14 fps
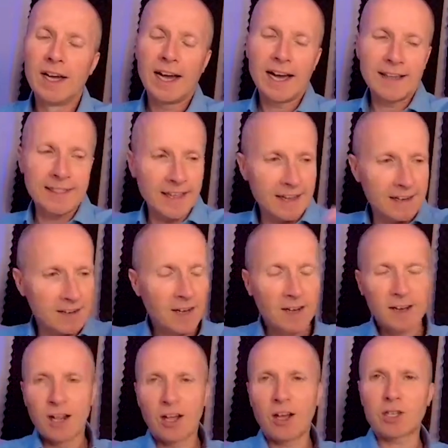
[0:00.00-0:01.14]
And then
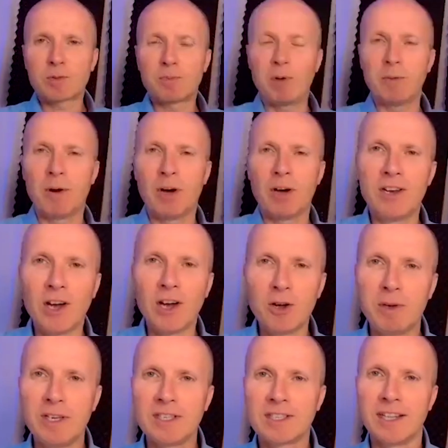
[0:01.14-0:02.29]
last but by no
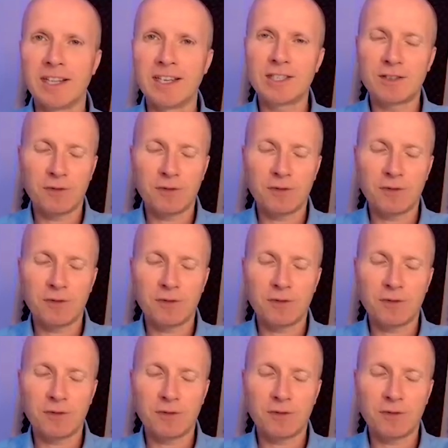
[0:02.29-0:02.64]
means least,